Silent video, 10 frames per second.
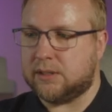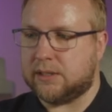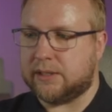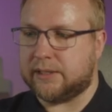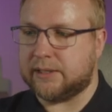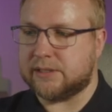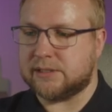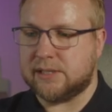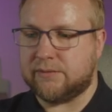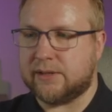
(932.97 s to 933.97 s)
And I can
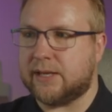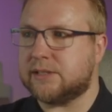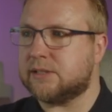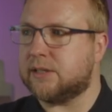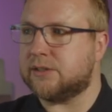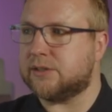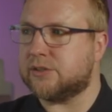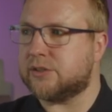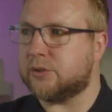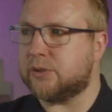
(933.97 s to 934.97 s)
save that and
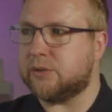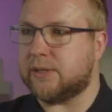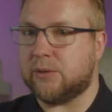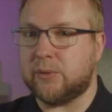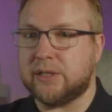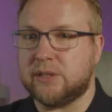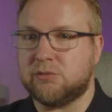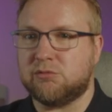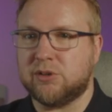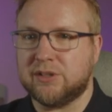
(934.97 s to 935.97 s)
just show you that when
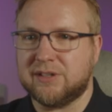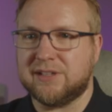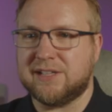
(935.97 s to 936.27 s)
you run